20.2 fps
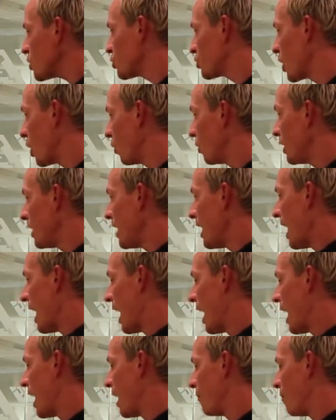So
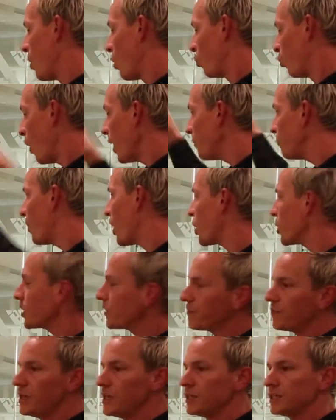what part
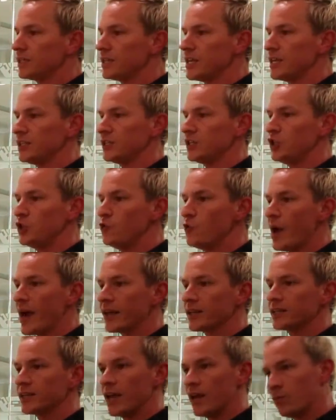of this is
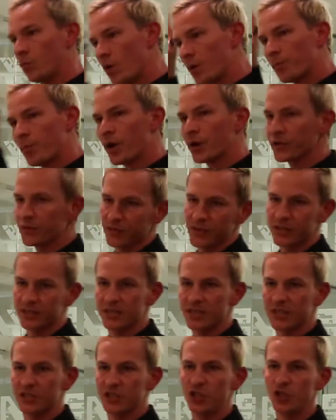UX and what part of this
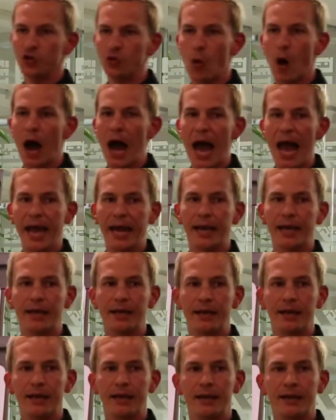is UI?
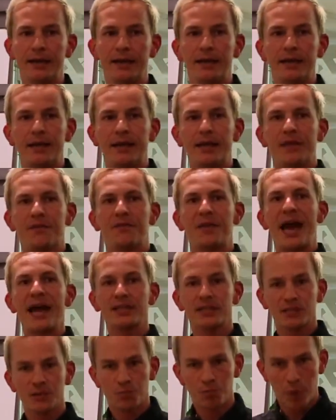
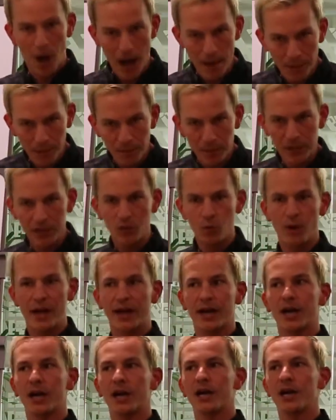That's probably
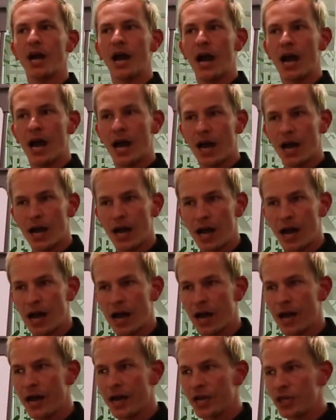where
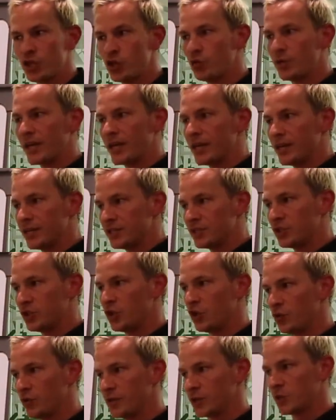you get
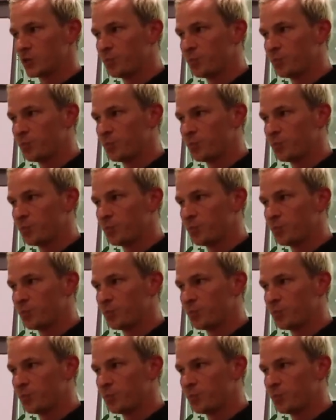into the